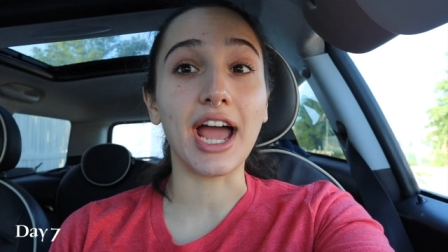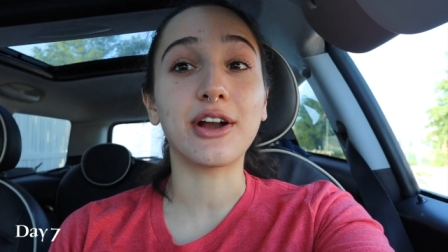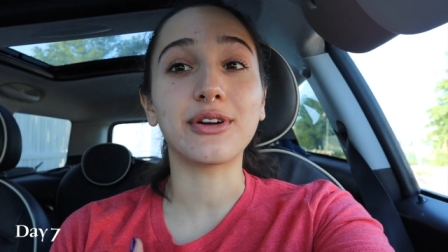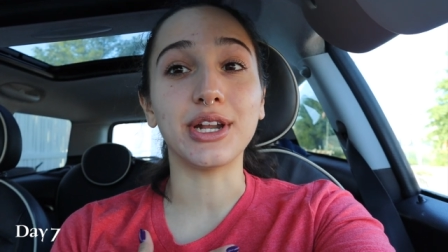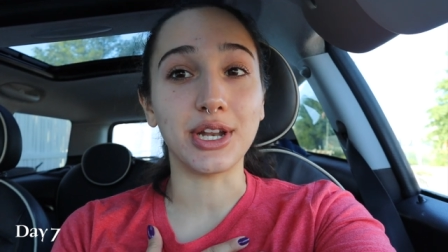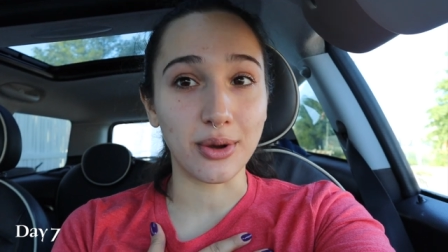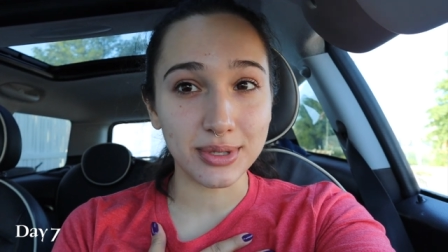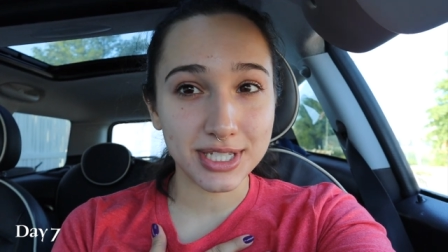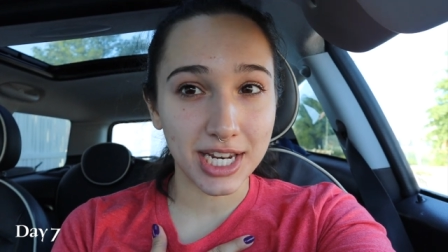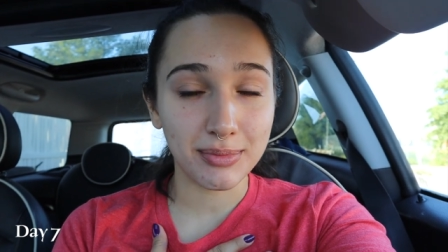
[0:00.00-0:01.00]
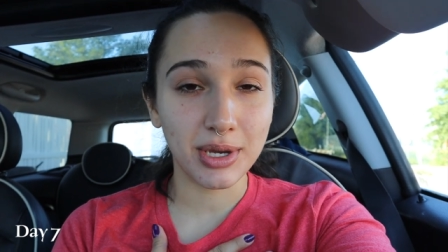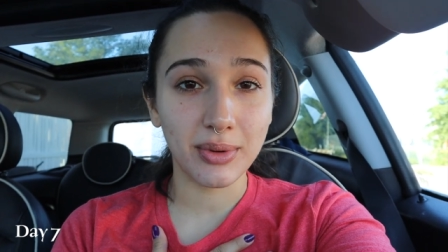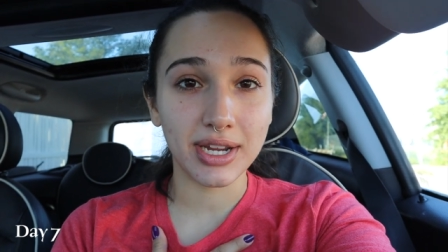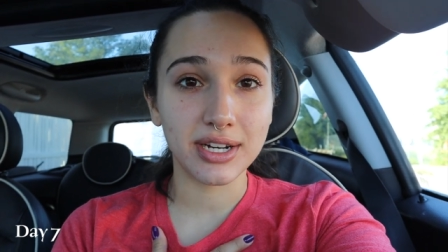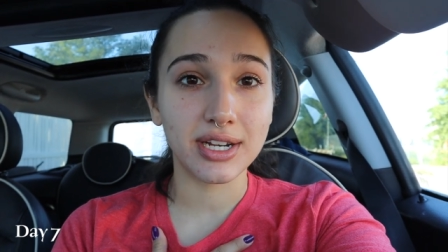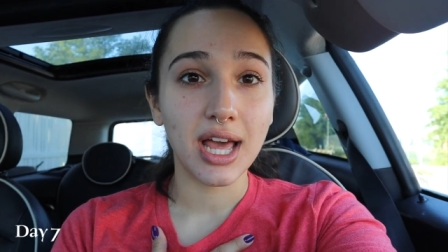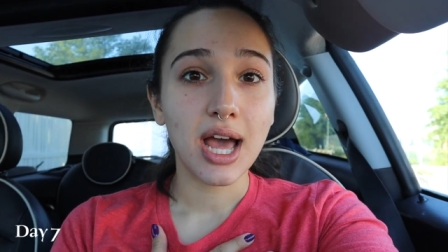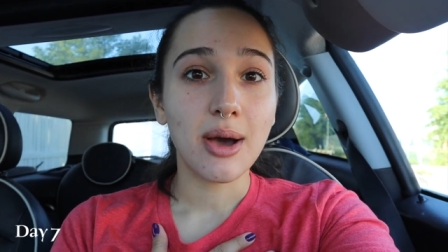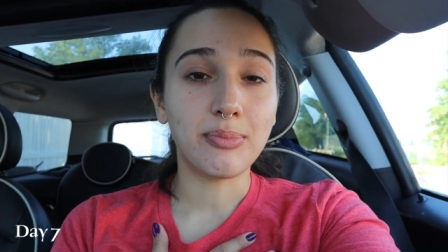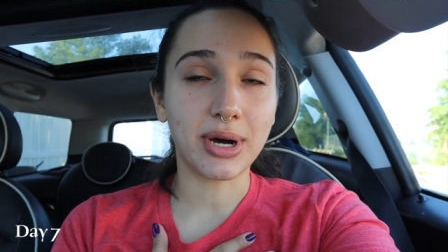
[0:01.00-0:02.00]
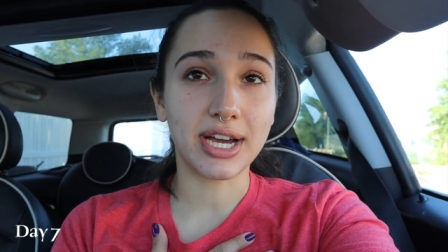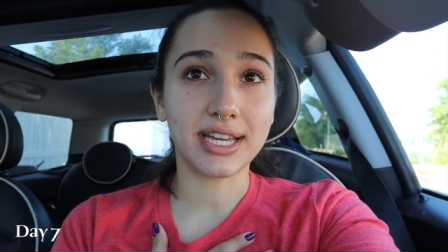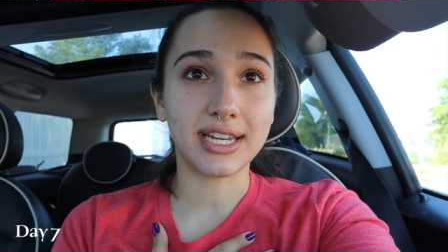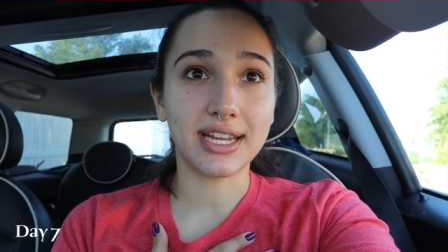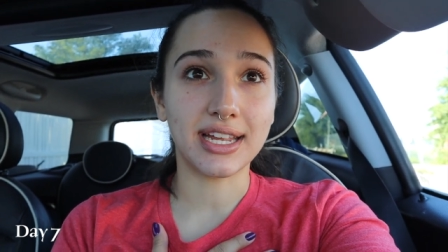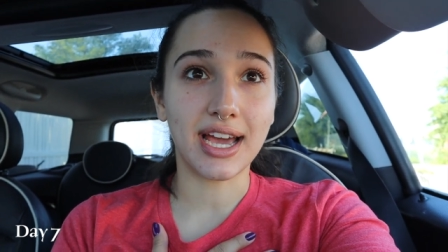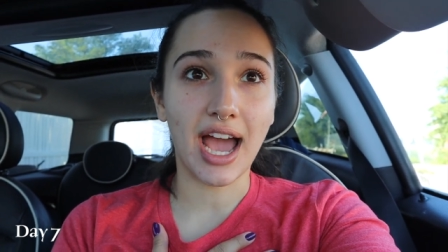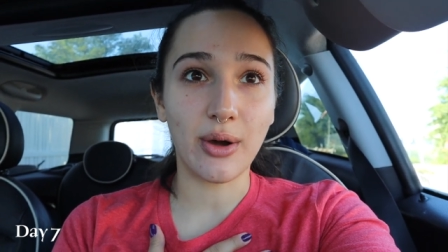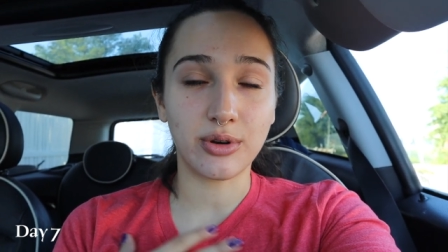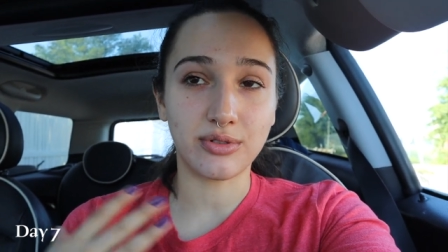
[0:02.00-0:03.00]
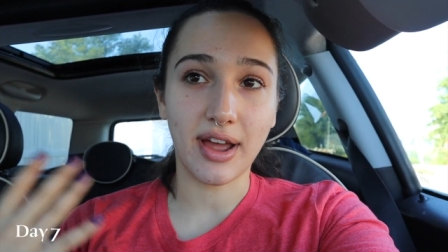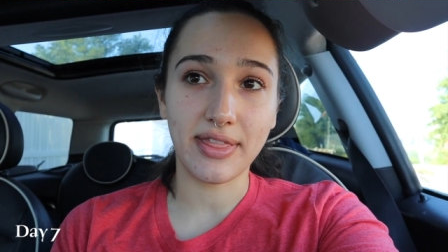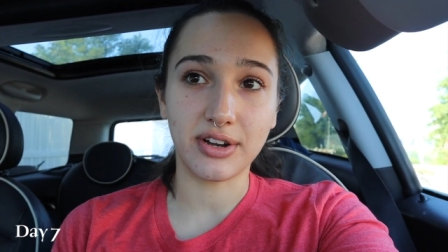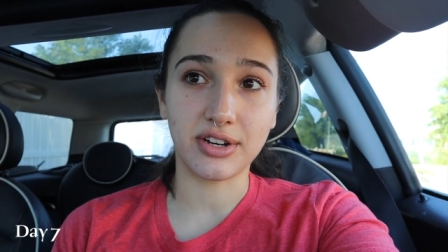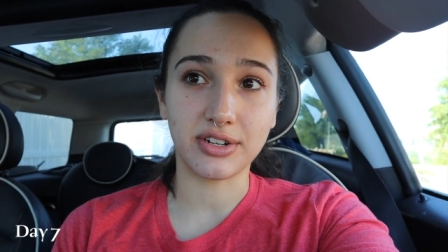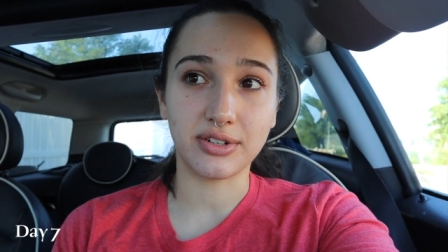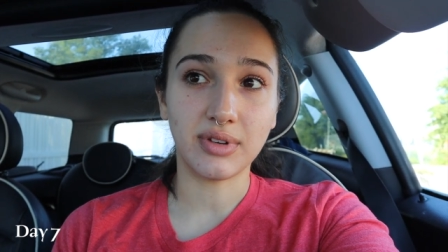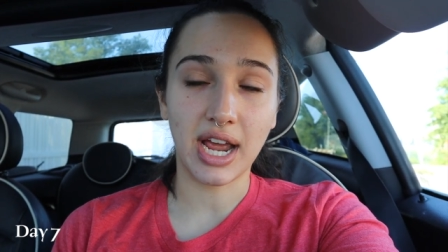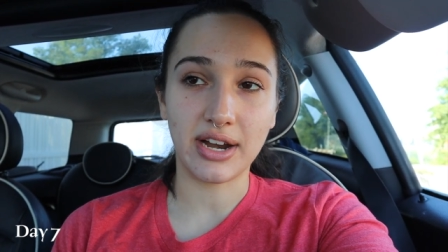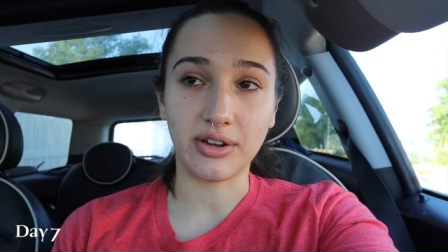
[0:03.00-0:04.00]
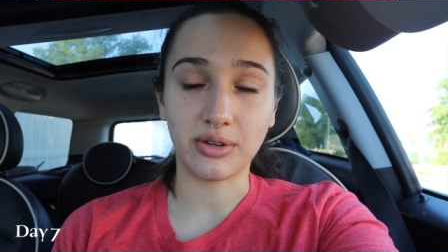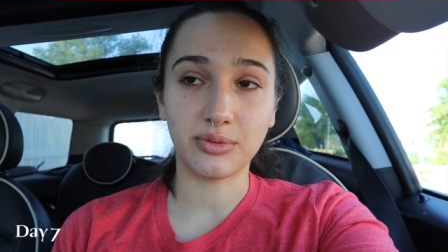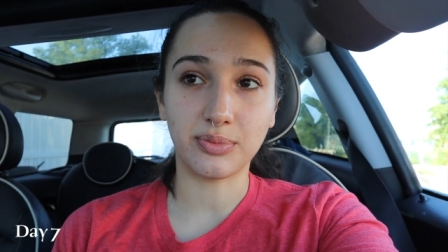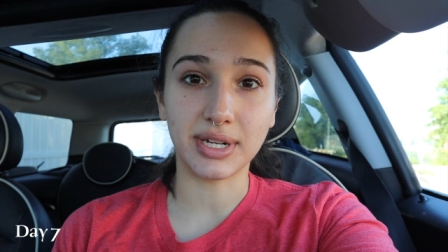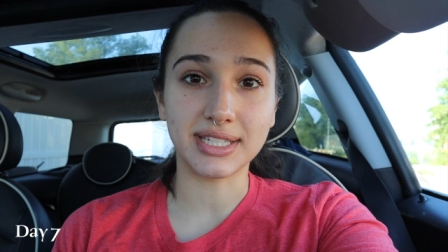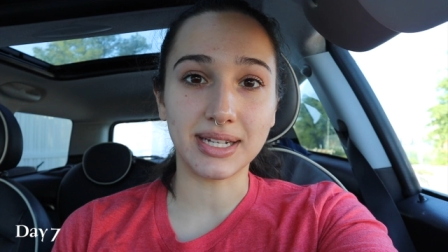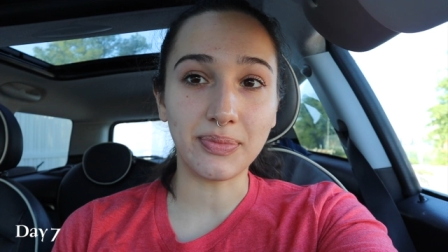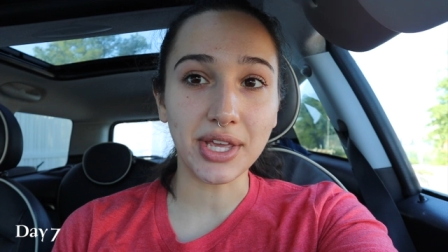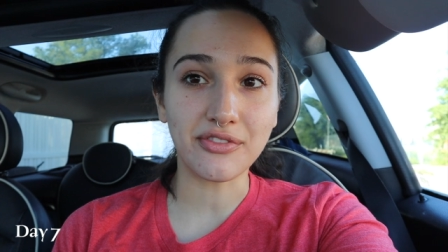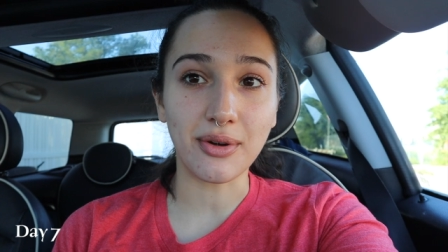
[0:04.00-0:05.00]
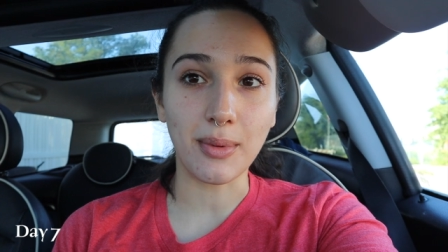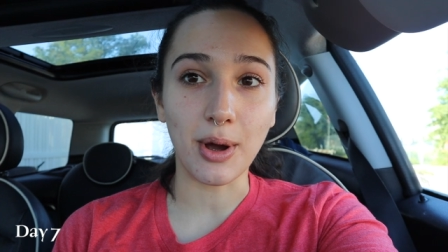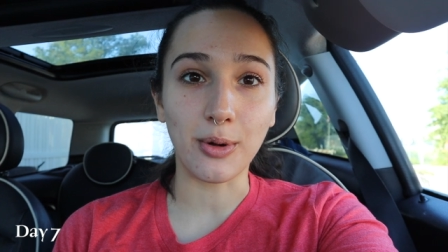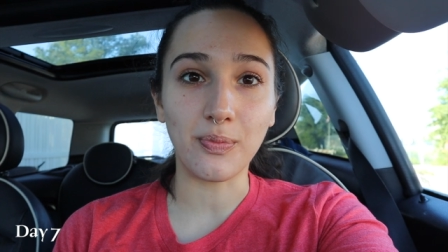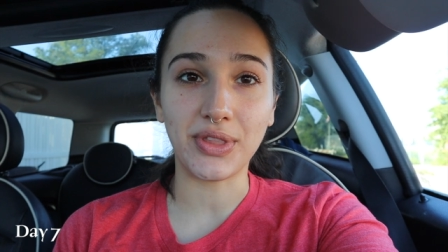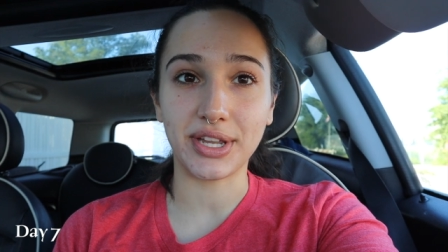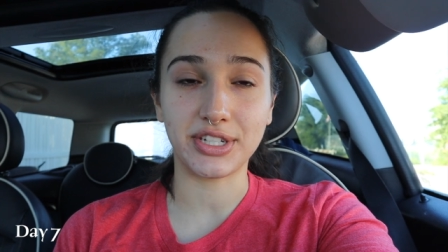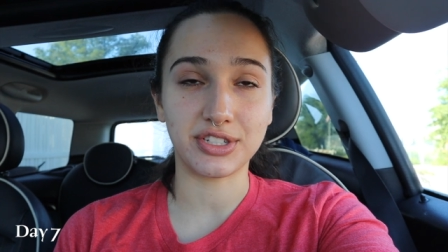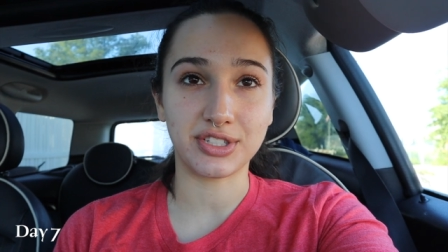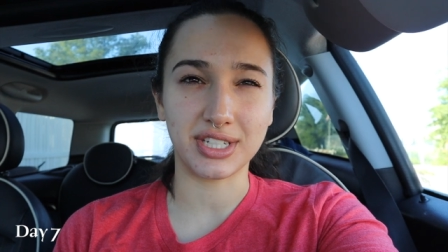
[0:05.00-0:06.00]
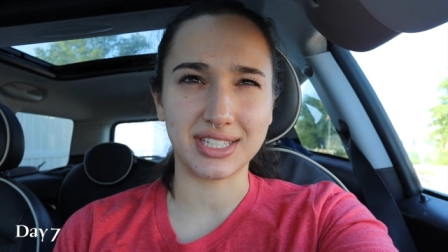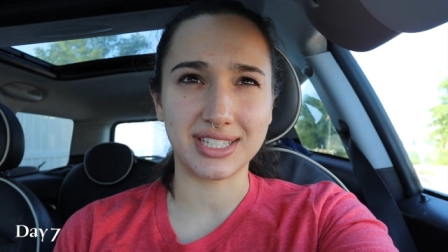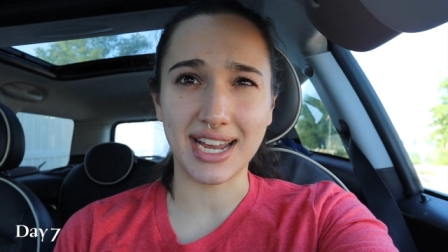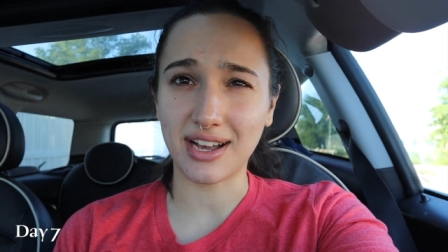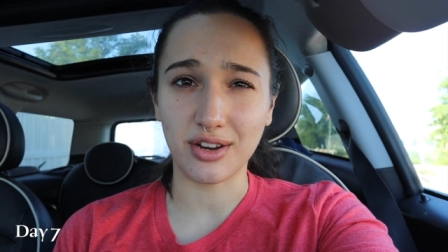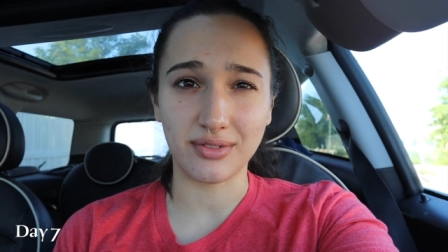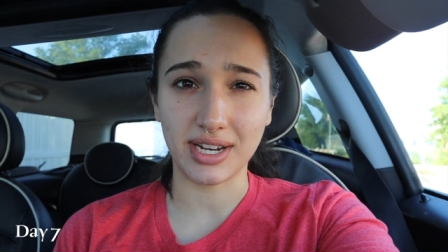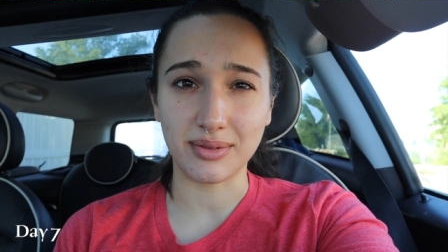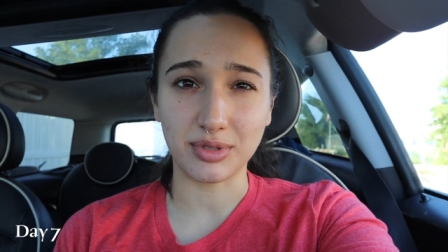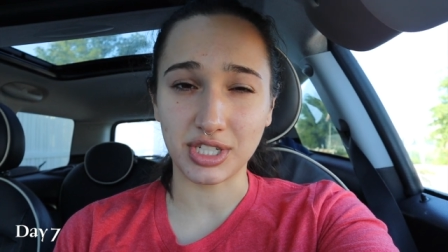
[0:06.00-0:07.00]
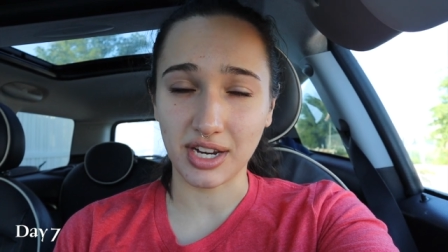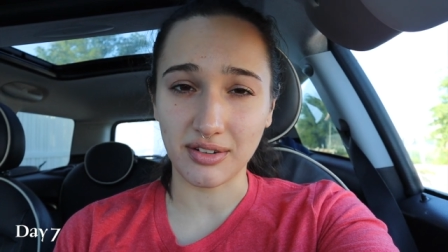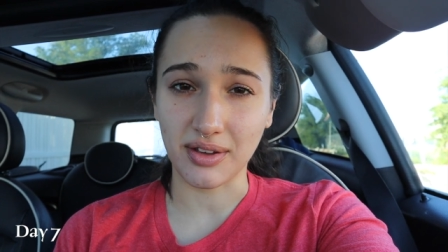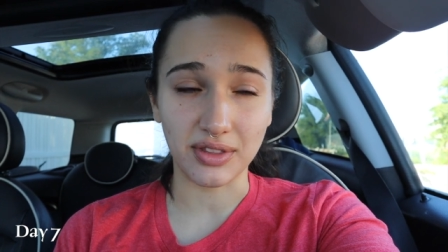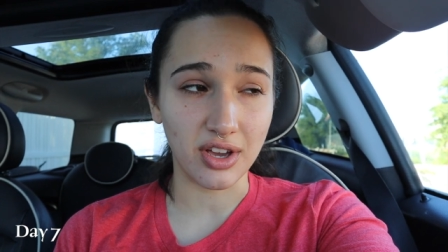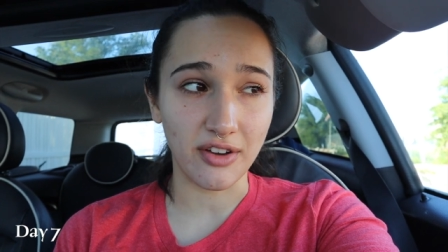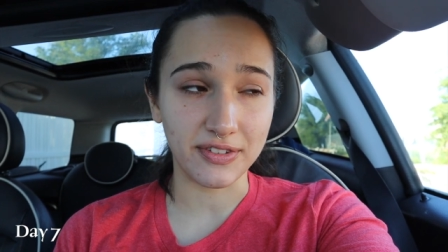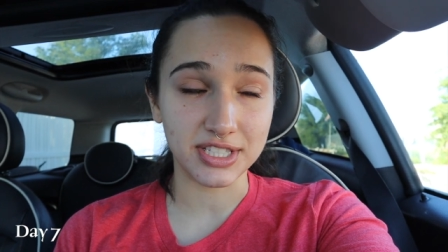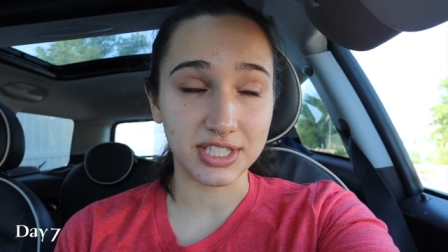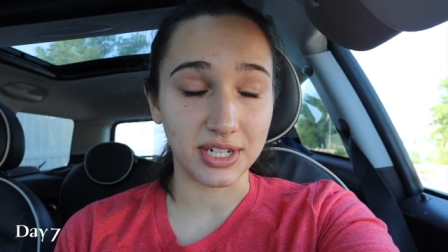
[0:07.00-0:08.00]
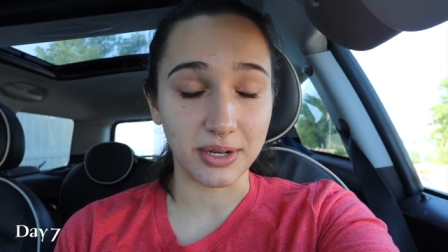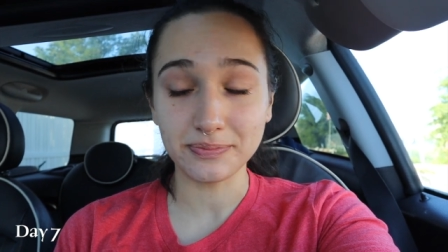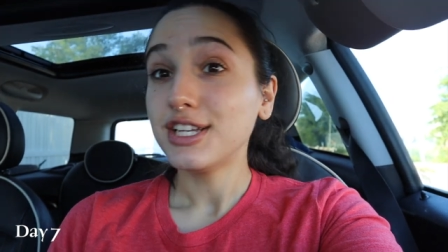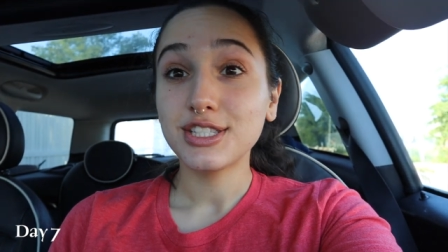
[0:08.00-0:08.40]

I already know it's gonna be weird, but I would rather, I don't know, bring something from home than just like snack on random shit around the office, you know?